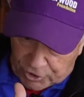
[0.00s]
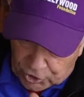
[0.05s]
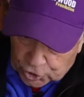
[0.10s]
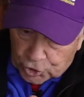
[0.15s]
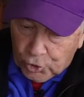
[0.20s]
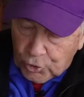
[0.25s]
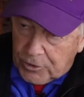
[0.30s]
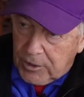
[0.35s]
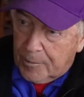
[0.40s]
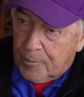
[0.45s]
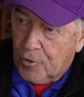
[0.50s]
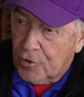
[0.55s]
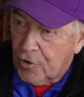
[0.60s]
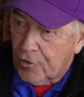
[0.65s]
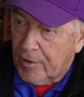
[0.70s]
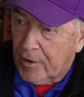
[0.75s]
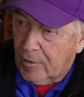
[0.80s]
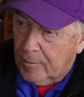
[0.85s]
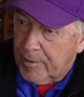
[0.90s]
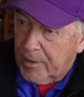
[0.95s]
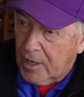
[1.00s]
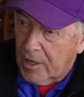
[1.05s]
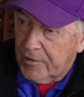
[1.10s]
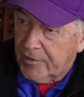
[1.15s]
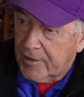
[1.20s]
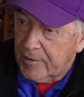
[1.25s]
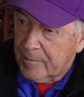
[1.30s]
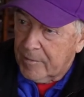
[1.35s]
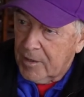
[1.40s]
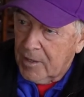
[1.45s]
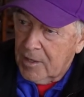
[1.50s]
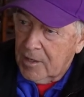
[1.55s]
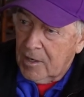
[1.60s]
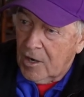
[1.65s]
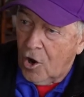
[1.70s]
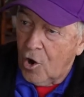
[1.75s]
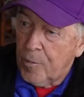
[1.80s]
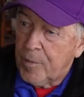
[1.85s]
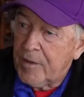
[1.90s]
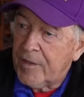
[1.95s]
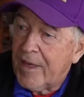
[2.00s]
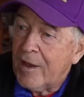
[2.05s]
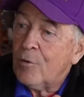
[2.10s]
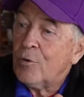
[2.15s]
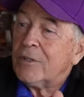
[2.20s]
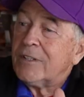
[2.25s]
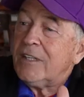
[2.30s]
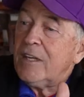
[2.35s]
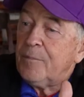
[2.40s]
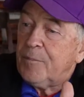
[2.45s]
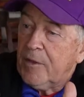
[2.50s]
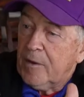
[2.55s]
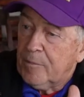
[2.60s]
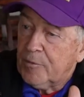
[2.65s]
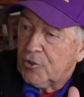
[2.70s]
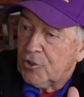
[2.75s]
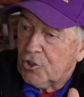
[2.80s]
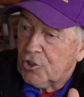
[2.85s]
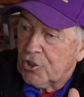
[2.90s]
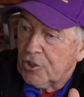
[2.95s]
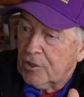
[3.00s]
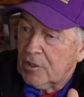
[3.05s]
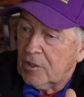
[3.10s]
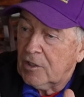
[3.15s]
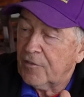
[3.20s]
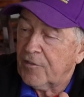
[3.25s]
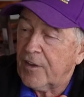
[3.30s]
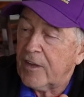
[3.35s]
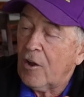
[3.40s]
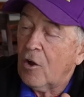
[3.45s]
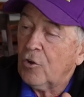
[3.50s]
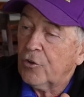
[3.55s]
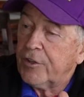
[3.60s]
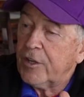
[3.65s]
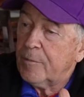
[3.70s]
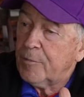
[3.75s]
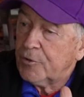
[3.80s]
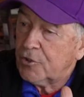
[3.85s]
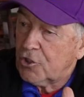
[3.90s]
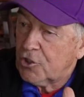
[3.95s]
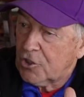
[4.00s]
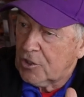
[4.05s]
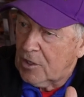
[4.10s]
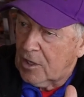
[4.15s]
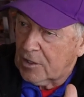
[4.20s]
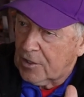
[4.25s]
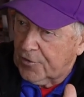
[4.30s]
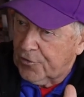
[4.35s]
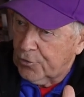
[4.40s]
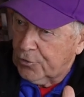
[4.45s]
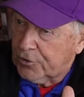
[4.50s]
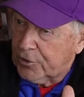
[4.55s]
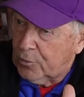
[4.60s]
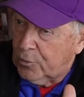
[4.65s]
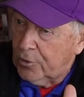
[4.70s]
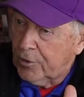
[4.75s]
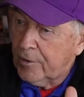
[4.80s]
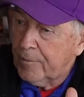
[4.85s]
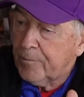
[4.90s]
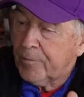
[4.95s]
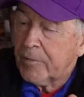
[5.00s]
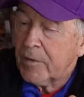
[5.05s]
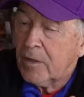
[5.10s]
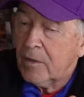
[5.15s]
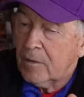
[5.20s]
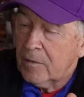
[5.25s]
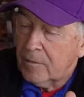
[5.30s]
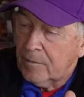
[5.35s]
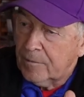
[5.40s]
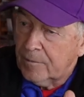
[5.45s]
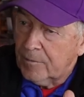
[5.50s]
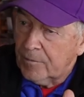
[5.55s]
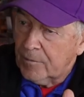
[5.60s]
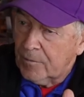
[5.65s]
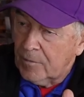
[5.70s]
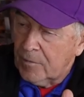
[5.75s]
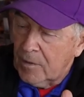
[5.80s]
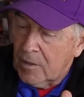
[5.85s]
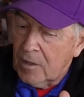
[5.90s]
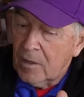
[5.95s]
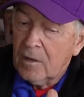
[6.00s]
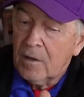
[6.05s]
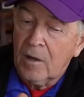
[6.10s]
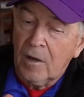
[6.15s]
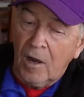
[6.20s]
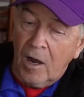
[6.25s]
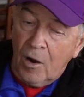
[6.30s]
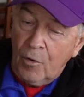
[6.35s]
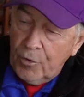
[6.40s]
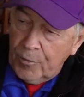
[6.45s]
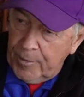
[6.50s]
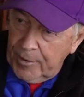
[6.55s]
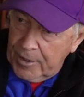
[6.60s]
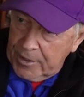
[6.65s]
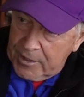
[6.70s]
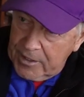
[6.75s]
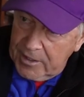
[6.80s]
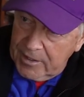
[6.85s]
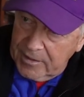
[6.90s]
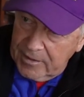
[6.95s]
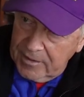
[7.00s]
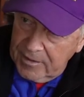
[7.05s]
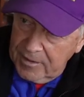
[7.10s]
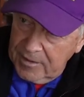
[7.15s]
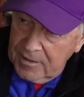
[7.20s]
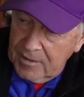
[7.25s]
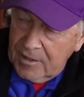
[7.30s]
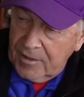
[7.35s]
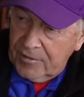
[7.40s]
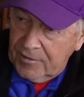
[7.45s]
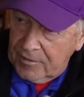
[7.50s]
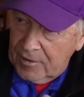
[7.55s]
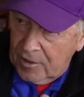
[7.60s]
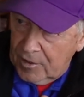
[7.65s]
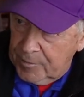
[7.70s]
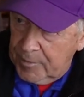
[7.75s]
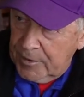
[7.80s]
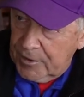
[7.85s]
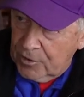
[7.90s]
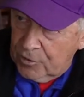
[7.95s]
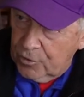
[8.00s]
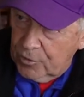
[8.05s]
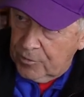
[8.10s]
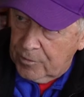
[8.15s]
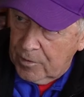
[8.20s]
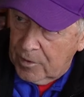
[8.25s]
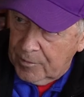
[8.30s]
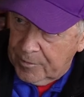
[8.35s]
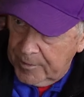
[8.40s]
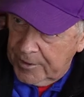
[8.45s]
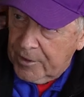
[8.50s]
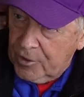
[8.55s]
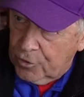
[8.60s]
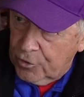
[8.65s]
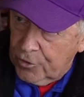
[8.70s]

and shoot up on the rail behind them, hoping they would keep their position. And if they hold their position like I thought they would, I would be okay. And I'd be in a good, I'd be in a